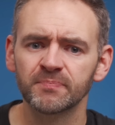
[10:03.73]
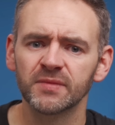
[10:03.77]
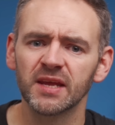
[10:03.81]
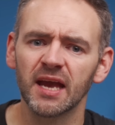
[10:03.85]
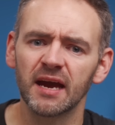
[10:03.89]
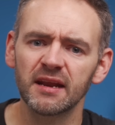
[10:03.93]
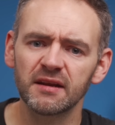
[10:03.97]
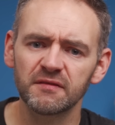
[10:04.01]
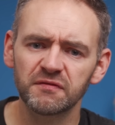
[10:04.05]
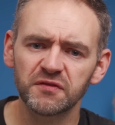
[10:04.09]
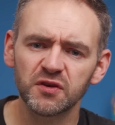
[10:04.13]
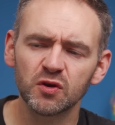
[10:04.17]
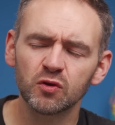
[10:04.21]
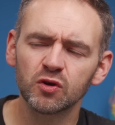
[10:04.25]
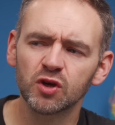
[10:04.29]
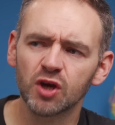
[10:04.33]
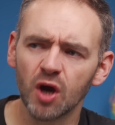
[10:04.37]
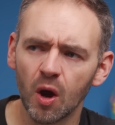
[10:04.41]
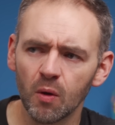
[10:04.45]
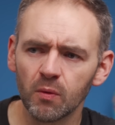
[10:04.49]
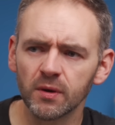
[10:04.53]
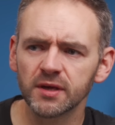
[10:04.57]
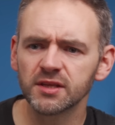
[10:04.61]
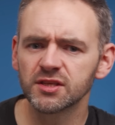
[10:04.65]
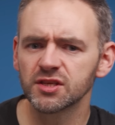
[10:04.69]
And if you're
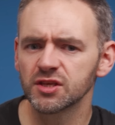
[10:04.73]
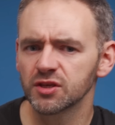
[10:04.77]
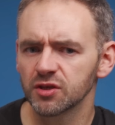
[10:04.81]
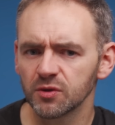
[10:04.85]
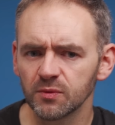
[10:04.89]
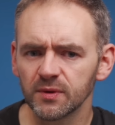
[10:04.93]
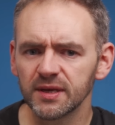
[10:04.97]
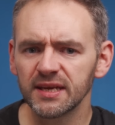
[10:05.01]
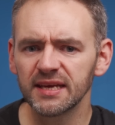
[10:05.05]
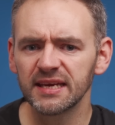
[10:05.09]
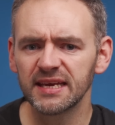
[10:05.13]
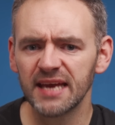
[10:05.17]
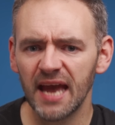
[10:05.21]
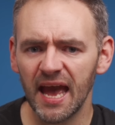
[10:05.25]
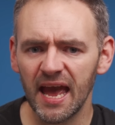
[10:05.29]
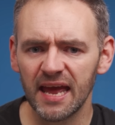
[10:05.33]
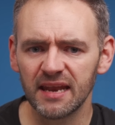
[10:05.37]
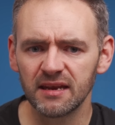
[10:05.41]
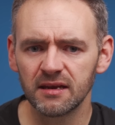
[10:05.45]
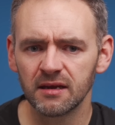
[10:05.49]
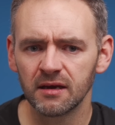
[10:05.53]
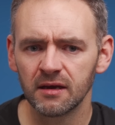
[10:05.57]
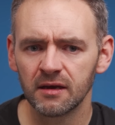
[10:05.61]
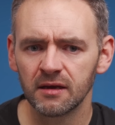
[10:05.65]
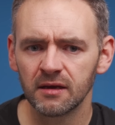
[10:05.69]
going to do it
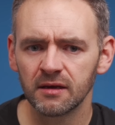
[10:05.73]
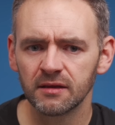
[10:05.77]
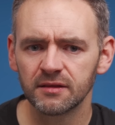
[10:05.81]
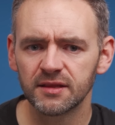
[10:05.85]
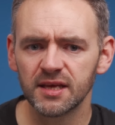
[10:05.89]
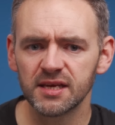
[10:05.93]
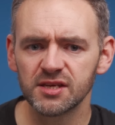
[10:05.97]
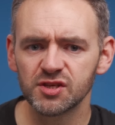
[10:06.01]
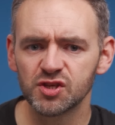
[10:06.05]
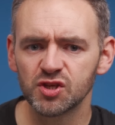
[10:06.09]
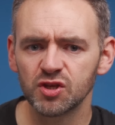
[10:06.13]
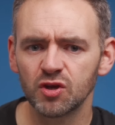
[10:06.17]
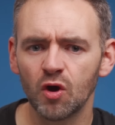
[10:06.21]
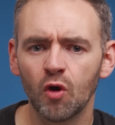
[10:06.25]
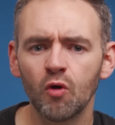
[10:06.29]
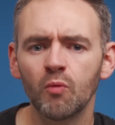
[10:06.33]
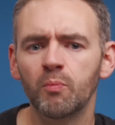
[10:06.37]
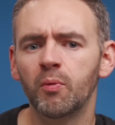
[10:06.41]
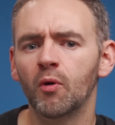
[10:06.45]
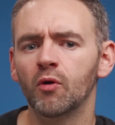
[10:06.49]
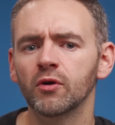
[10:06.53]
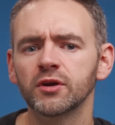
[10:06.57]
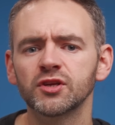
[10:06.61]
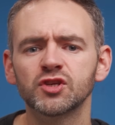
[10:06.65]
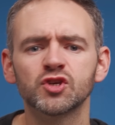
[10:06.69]
again, there's no
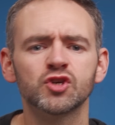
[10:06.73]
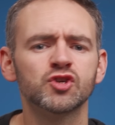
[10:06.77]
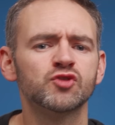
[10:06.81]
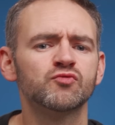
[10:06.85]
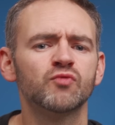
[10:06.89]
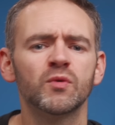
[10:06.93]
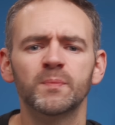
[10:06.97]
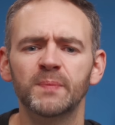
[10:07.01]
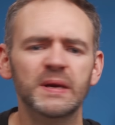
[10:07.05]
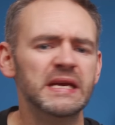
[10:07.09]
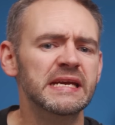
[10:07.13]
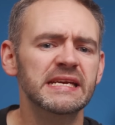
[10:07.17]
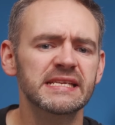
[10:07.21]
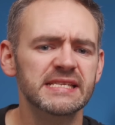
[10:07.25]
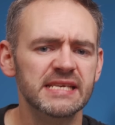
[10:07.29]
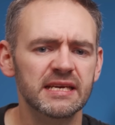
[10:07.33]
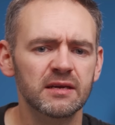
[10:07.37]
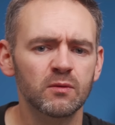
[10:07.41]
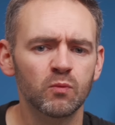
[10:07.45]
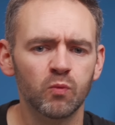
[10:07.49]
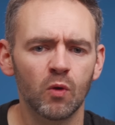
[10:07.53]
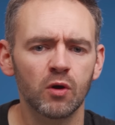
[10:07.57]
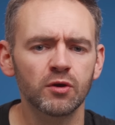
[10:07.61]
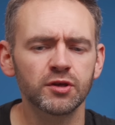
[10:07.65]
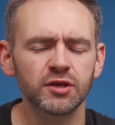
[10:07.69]
point just repeating
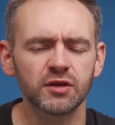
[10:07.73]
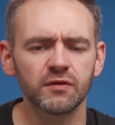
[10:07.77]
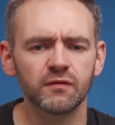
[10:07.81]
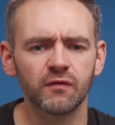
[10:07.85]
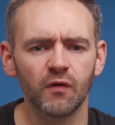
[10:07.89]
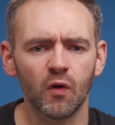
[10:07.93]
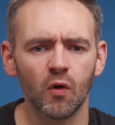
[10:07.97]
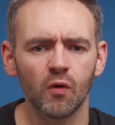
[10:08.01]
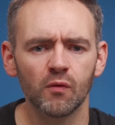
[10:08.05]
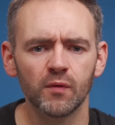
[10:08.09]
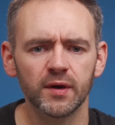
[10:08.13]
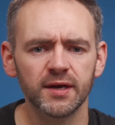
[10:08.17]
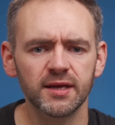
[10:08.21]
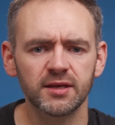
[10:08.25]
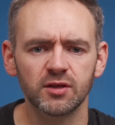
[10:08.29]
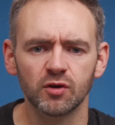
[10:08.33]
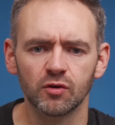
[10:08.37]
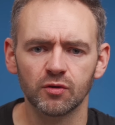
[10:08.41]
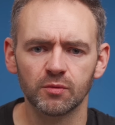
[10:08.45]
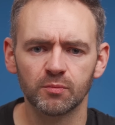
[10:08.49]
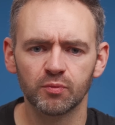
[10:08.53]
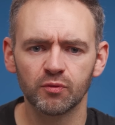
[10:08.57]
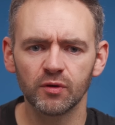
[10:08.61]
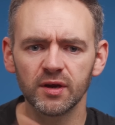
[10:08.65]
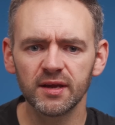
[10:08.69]
what you've already
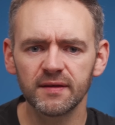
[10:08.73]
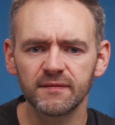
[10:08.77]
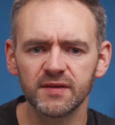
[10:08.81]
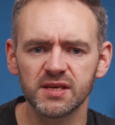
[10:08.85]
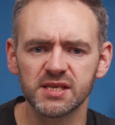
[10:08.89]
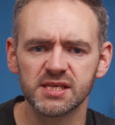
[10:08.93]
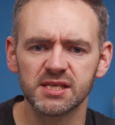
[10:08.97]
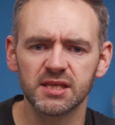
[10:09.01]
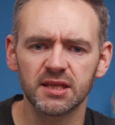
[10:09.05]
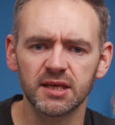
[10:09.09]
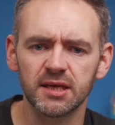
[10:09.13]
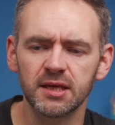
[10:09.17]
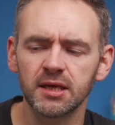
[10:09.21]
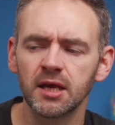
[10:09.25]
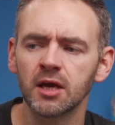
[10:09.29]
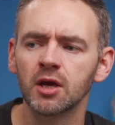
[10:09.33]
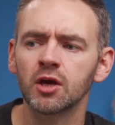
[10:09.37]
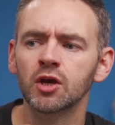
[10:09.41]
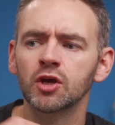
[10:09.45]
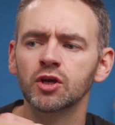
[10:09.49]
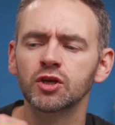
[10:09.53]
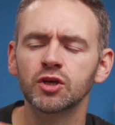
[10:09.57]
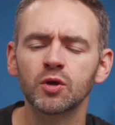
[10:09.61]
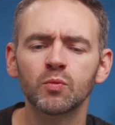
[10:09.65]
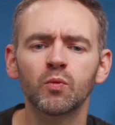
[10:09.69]
done previously.
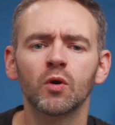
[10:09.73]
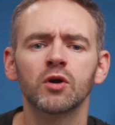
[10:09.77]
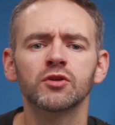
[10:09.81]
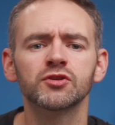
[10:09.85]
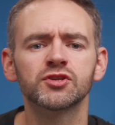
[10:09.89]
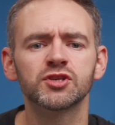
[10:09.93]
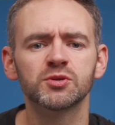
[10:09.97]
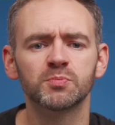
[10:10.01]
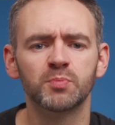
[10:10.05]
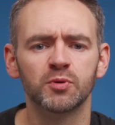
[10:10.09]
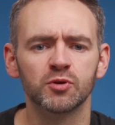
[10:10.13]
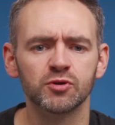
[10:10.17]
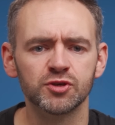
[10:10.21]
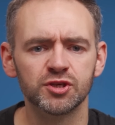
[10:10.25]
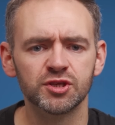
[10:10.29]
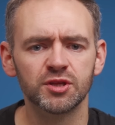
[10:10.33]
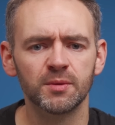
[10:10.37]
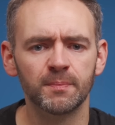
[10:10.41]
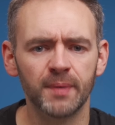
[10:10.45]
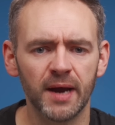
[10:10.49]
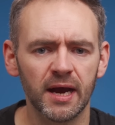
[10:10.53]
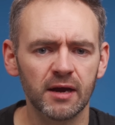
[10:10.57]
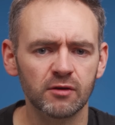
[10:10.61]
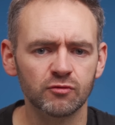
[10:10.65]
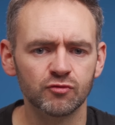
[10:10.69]
You want to push the
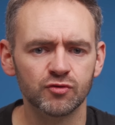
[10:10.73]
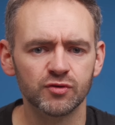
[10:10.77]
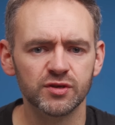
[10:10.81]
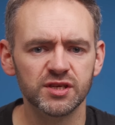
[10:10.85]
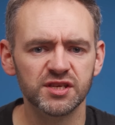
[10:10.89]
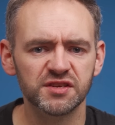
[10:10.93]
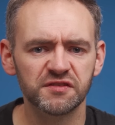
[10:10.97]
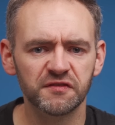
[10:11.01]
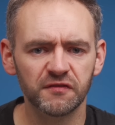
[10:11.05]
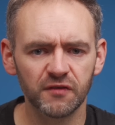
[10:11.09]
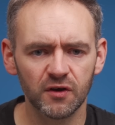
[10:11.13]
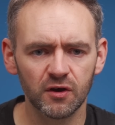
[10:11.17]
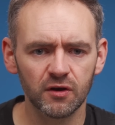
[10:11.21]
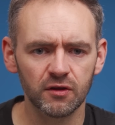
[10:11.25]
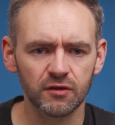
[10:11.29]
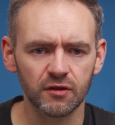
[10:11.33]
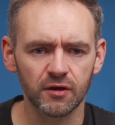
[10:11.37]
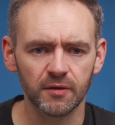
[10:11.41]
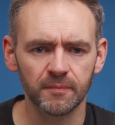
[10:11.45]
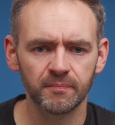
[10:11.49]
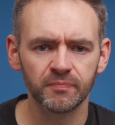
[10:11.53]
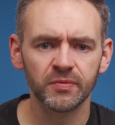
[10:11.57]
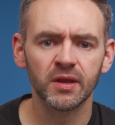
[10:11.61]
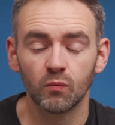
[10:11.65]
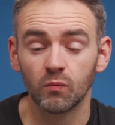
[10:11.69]
boundaries further.